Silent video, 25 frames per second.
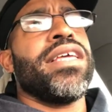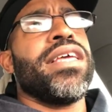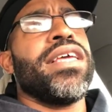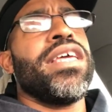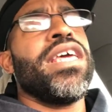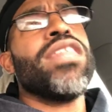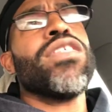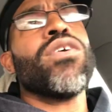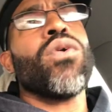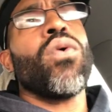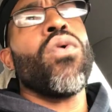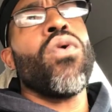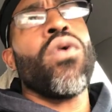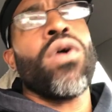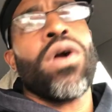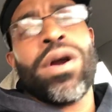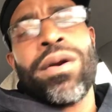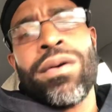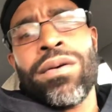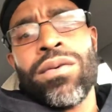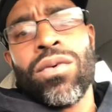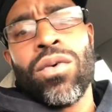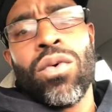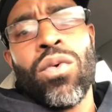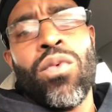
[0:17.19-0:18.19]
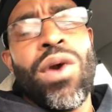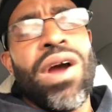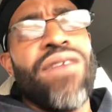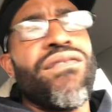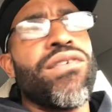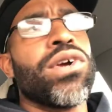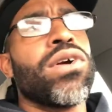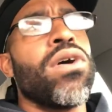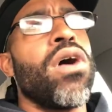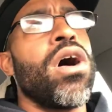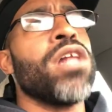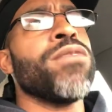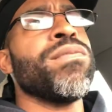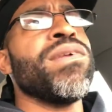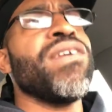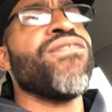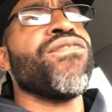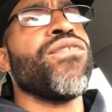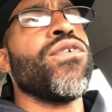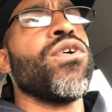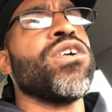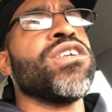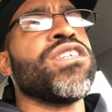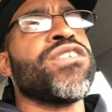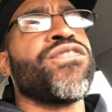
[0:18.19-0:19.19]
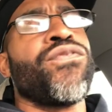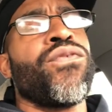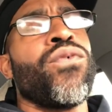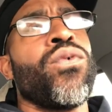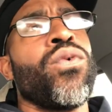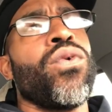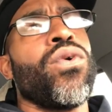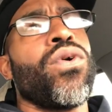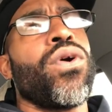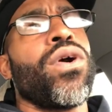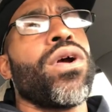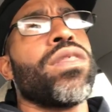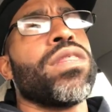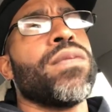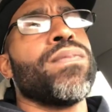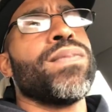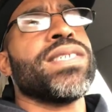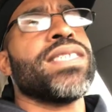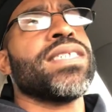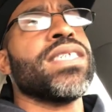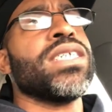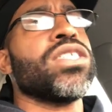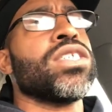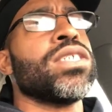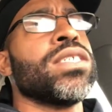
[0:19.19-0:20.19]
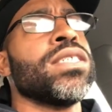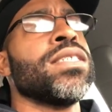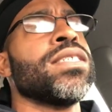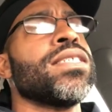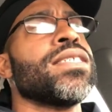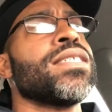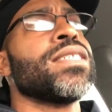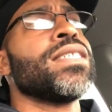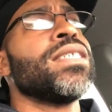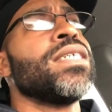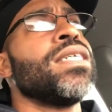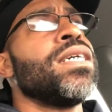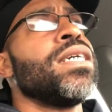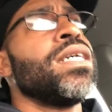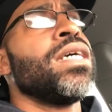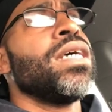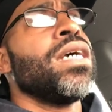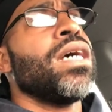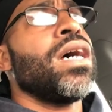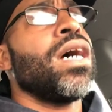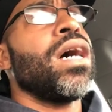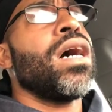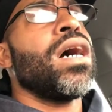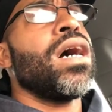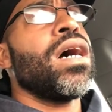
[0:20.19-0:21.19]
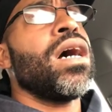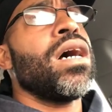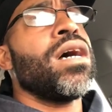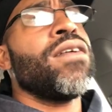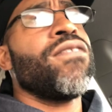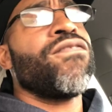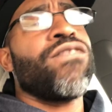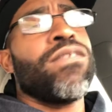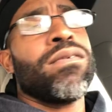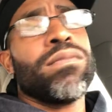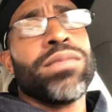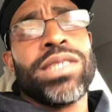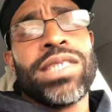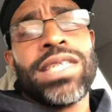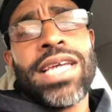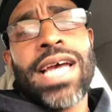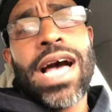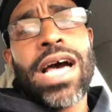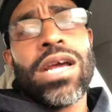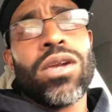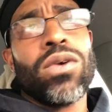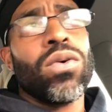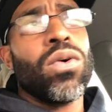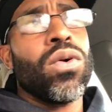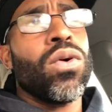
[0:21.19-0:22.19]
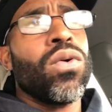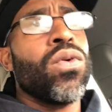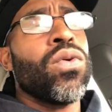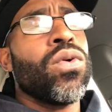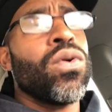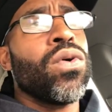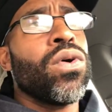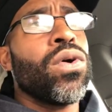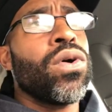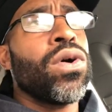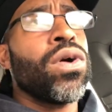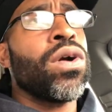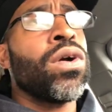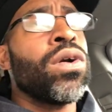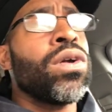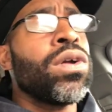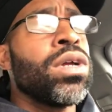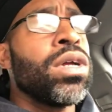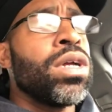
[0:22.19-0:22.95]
either or whoever called me first for the positions from Seattle or